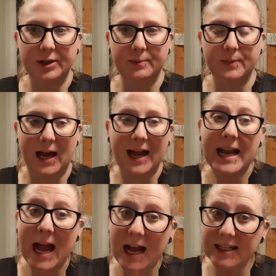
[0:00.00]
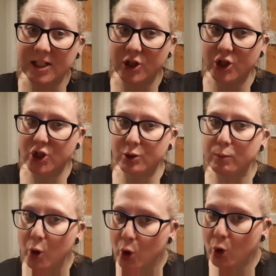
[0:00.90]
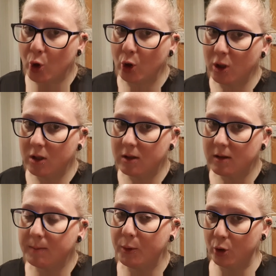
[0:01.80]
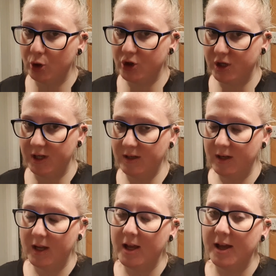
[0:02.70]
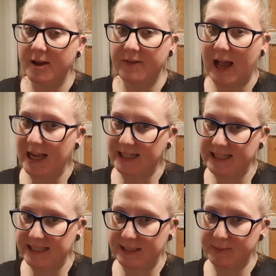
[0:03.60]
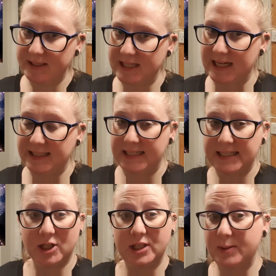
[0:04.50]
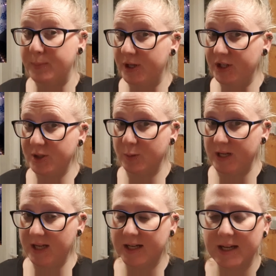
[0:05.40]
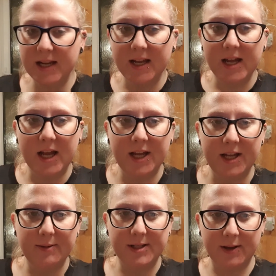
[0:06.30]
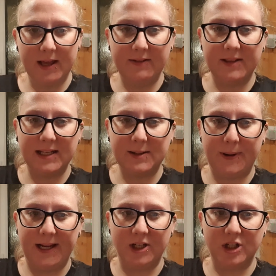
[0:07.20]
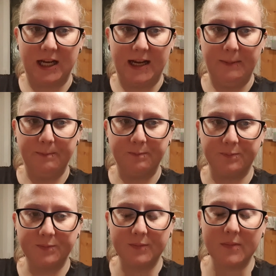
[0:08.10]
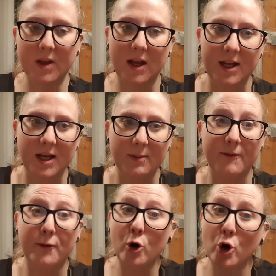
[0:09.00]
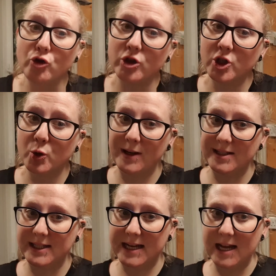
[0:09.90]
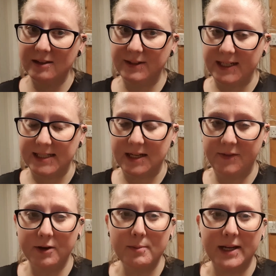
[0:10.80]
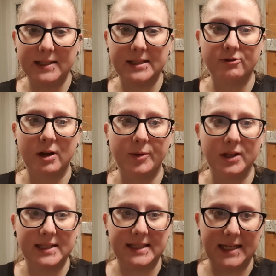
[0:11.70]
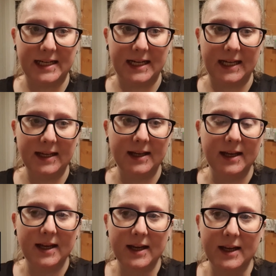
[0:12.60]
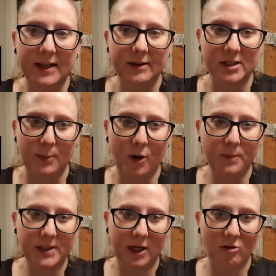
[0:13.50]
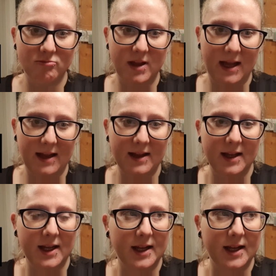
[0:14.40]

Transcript: Um, I had the small portion of haggis, neeps and tatties because it's Burns week. Um, so there, there's a picture. Um, 420 calories. Now, if you're on my Instagram, you'll have seen it because um, I popped it on there.